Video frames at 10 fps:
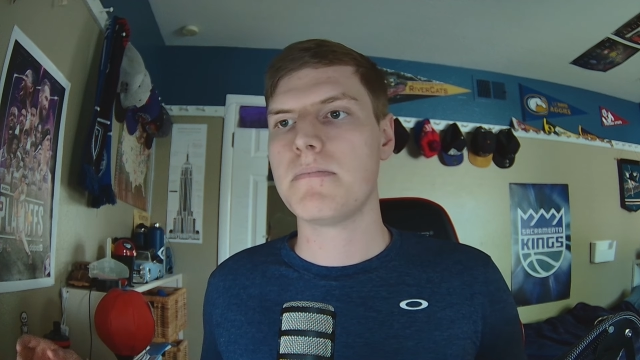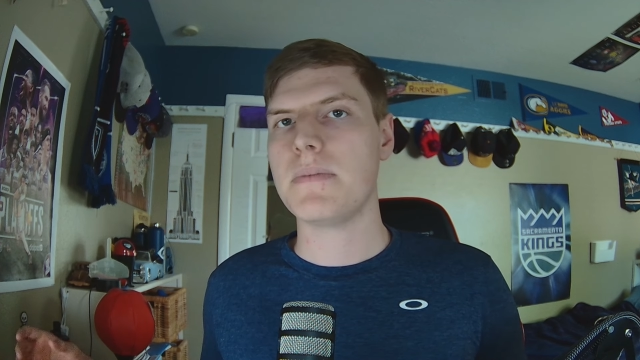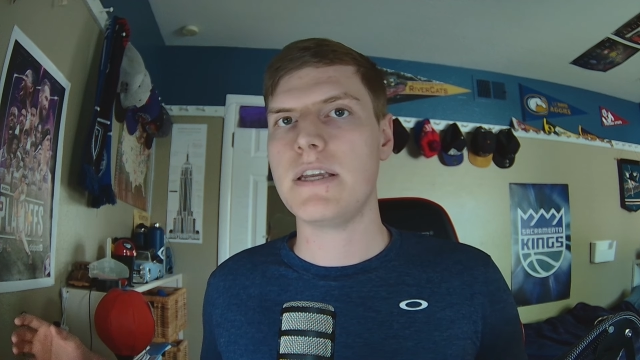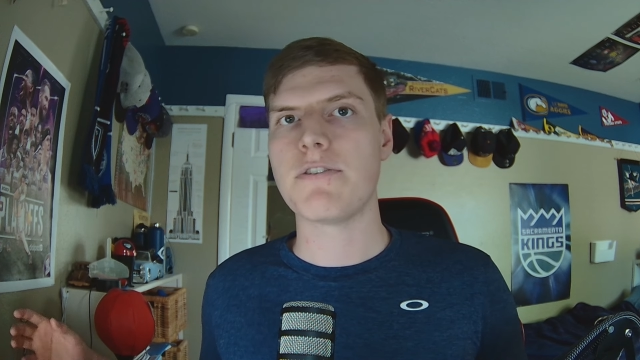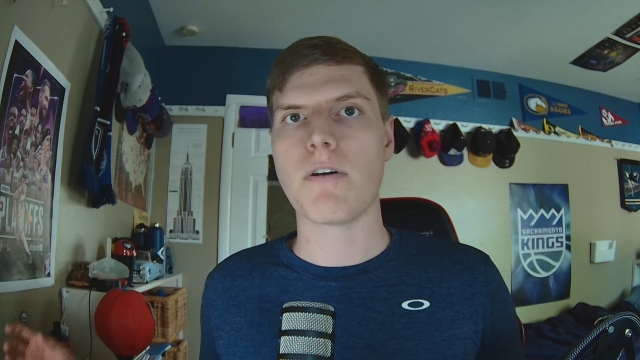
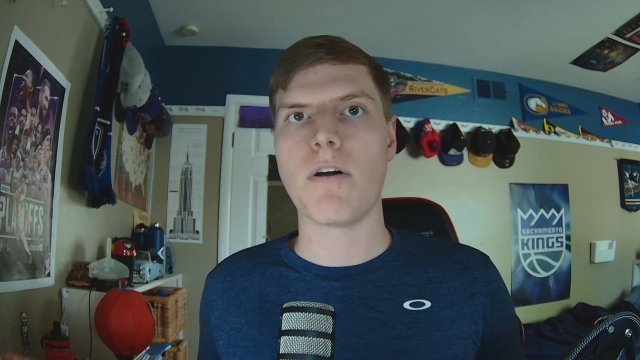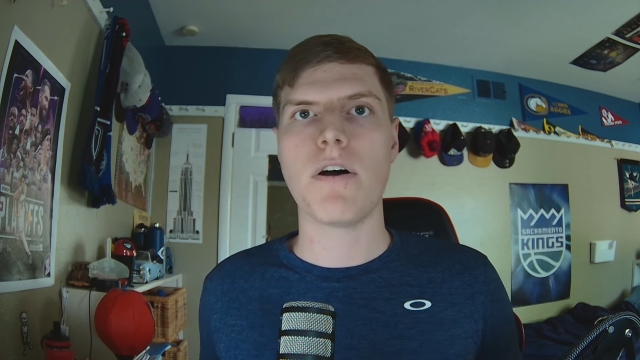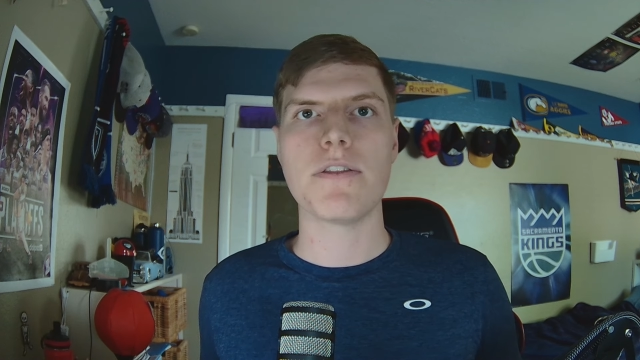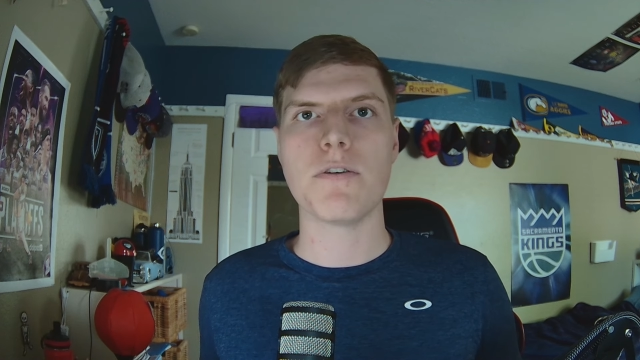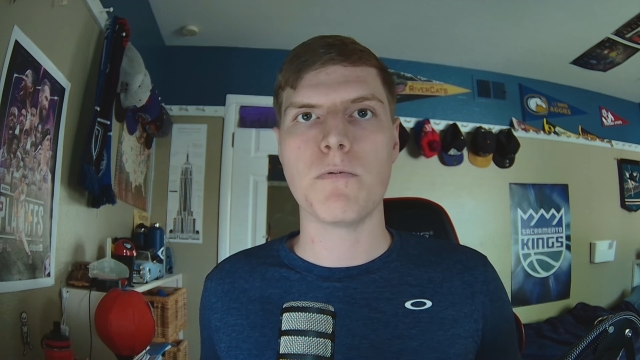either
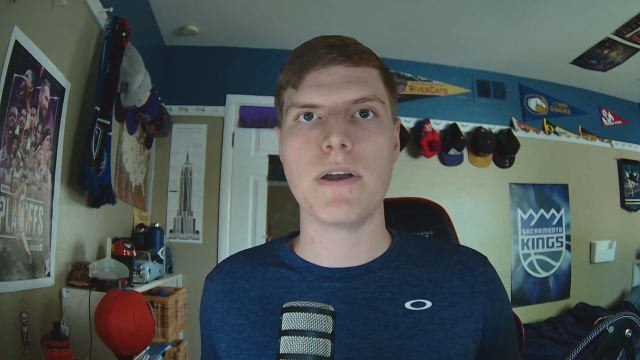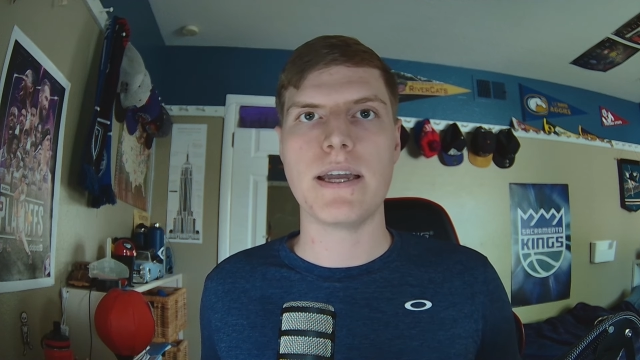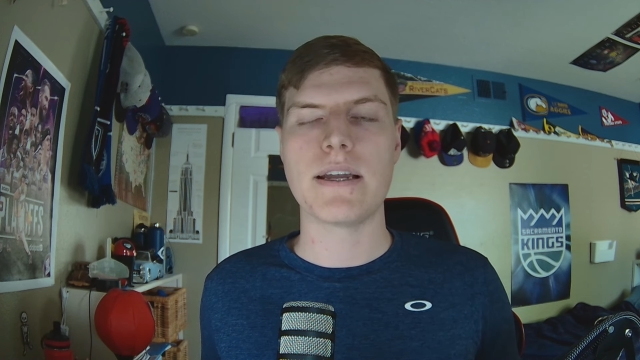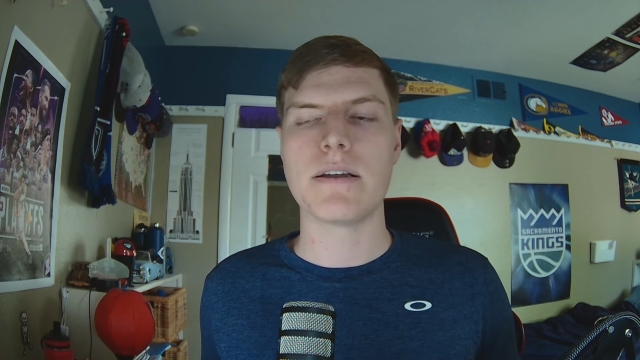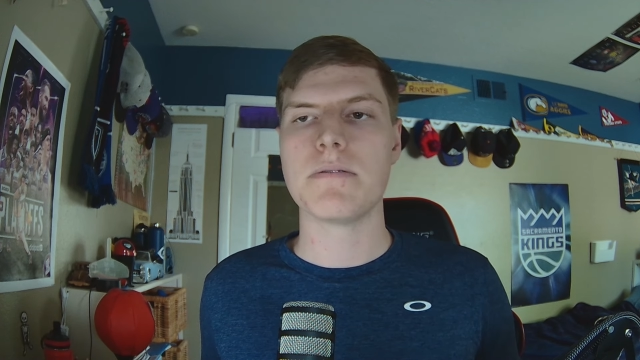on the
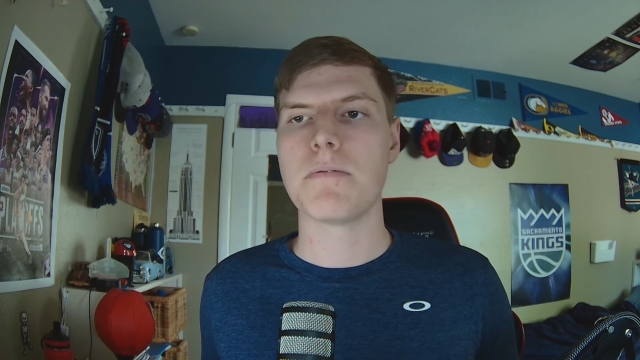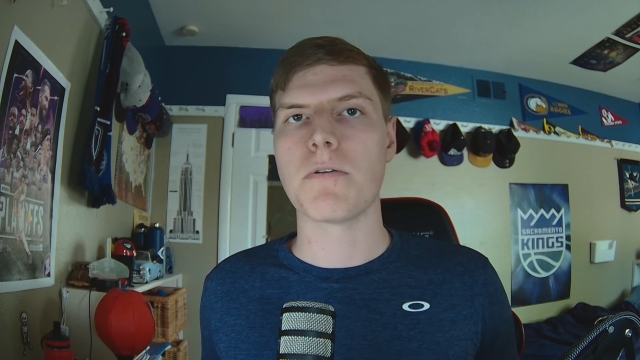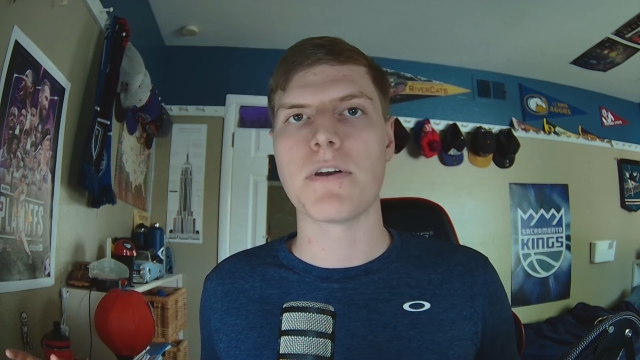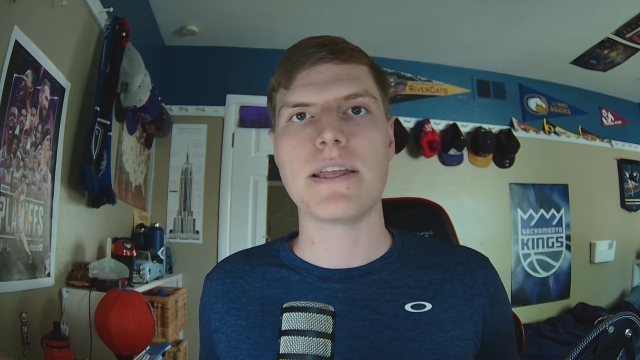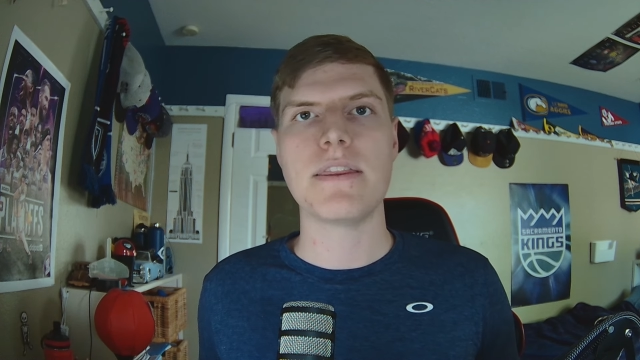wing
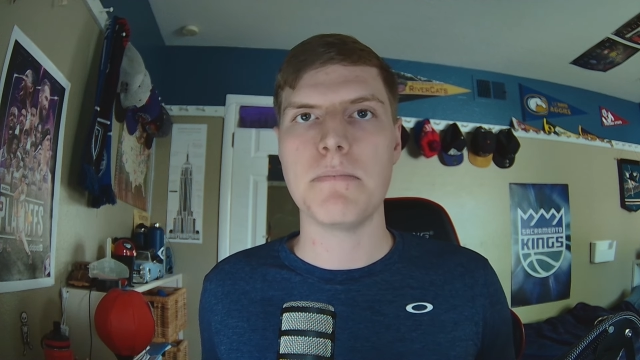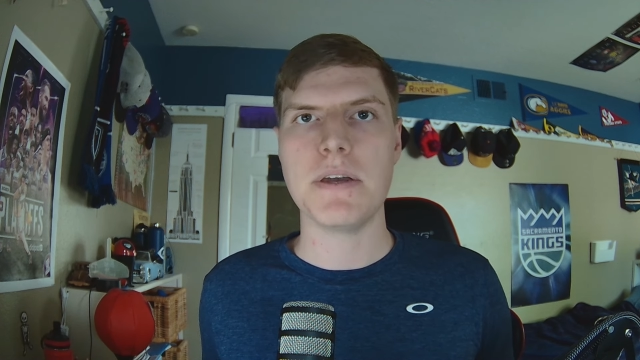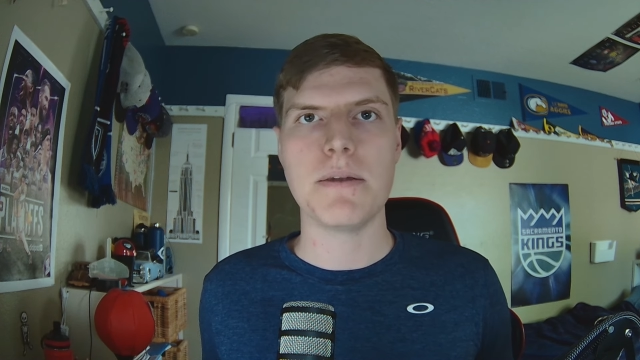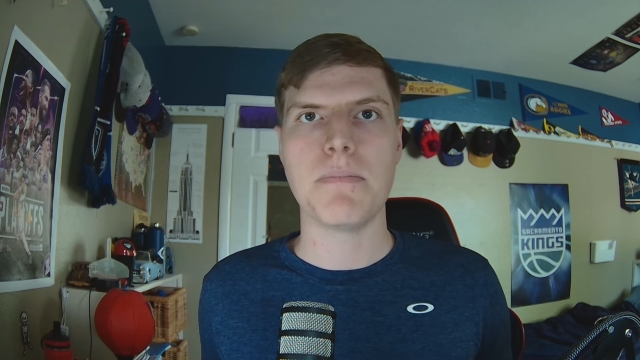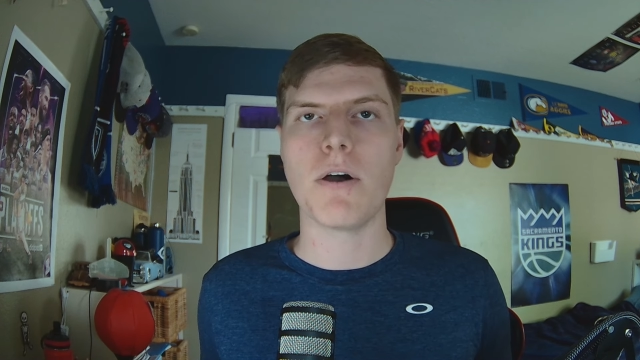or in the
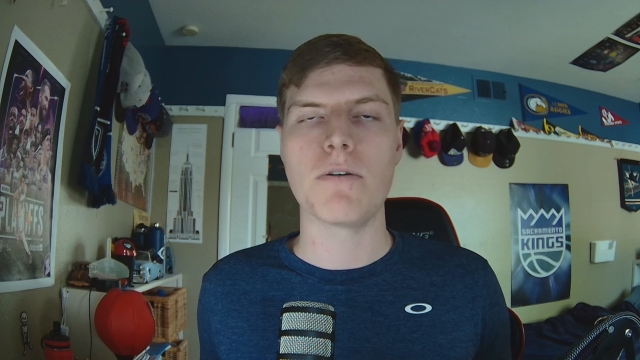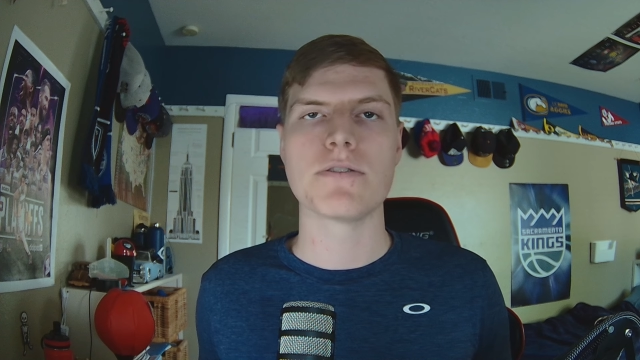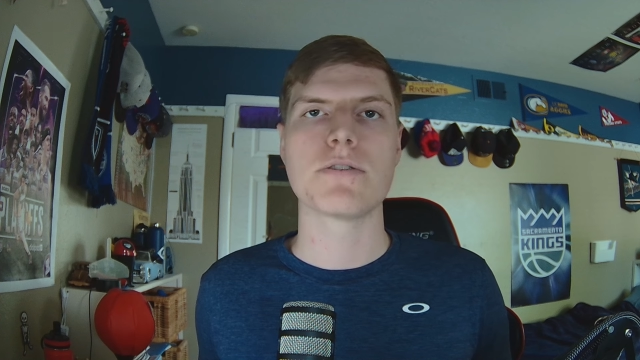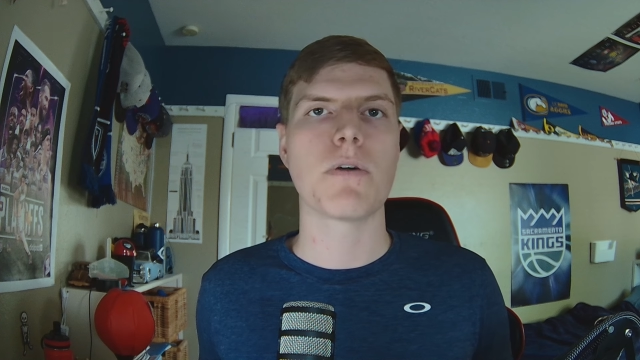mid-post,